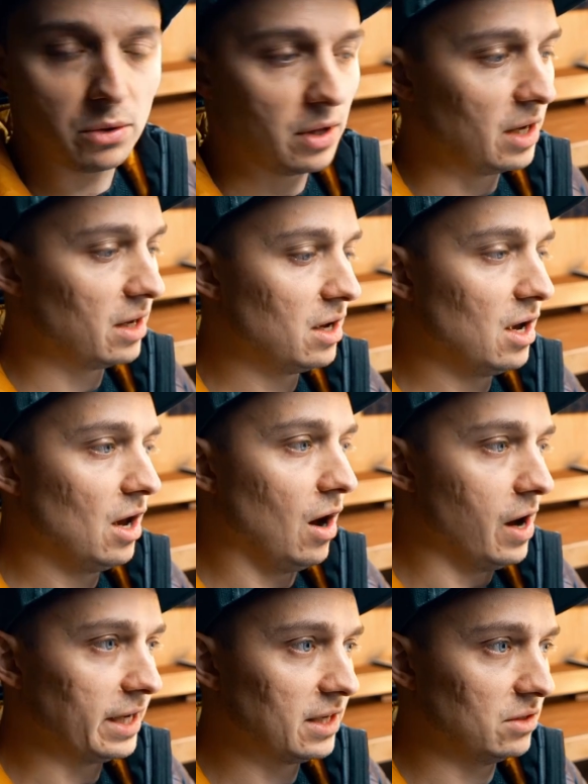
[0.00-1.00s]
that
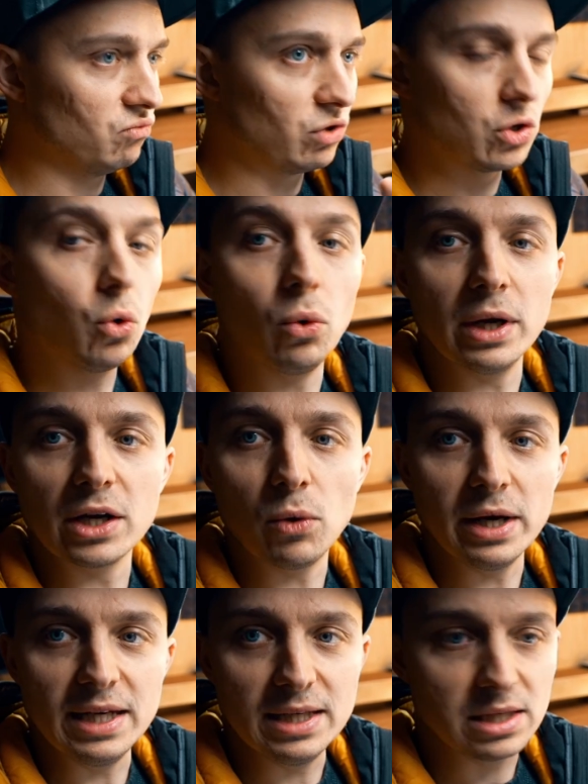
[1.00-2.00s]
I can recall it
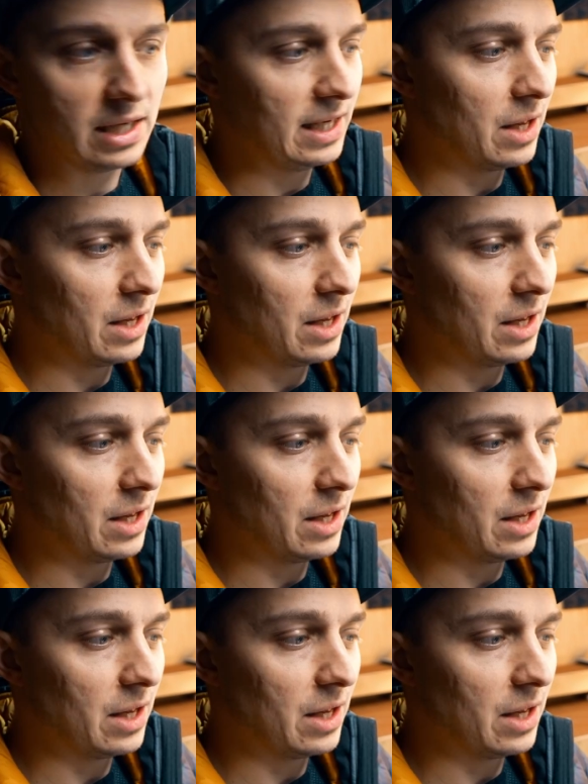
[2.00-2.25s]
quite easily.